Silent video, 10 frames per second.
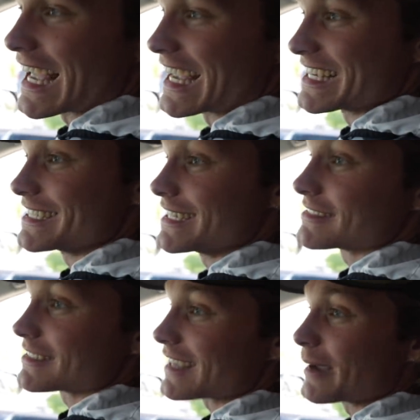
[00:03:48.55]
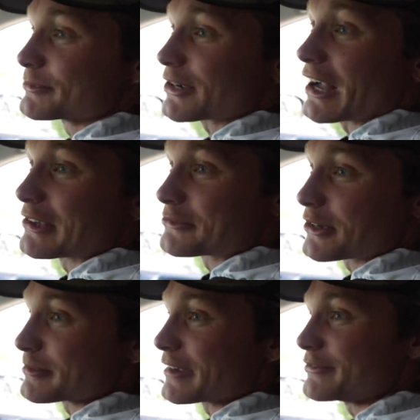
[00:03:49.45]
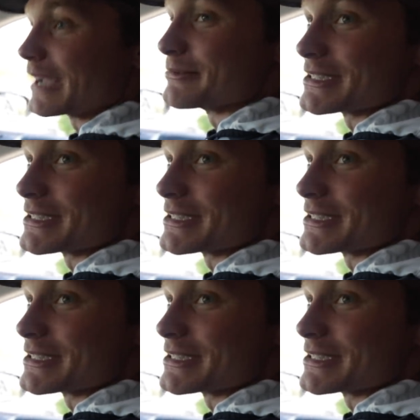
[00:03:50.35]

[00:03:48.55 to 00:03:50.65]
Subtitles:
and it's a time trial in front of my family.